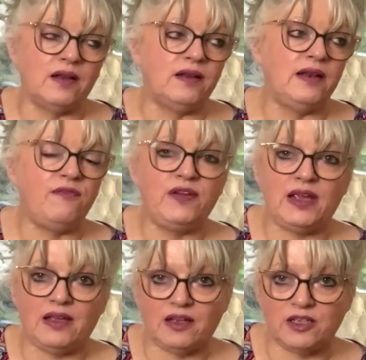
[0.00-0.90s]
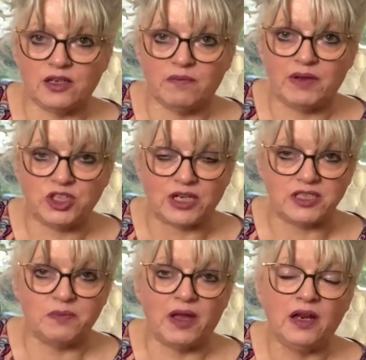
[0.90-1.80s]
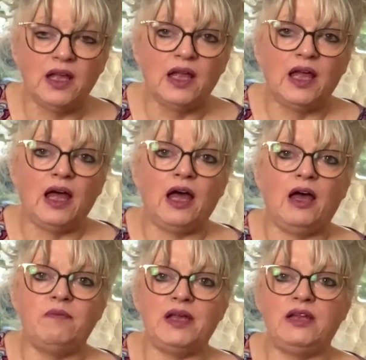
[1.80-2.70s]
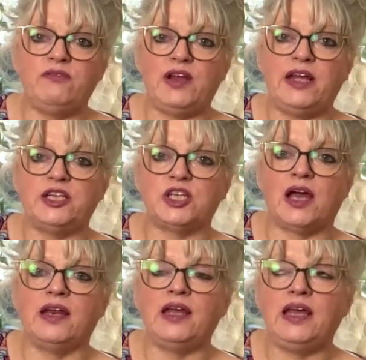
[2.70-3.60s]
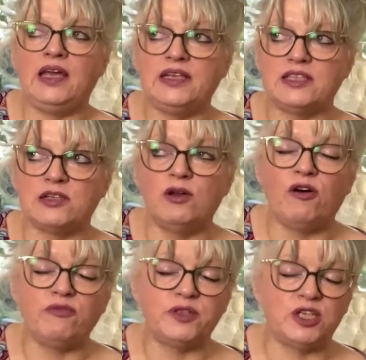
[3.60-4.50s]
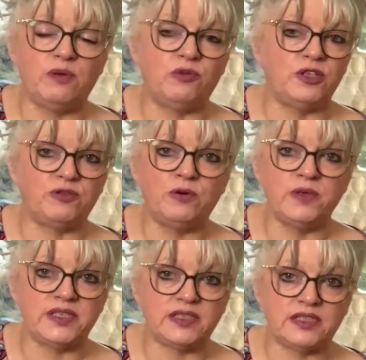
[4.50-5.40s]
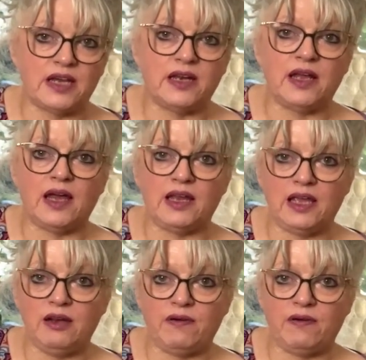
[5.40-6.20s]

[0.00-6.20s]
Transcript: lovely gentleman in the village, and he does a lot of machine embroidery, always has done, and he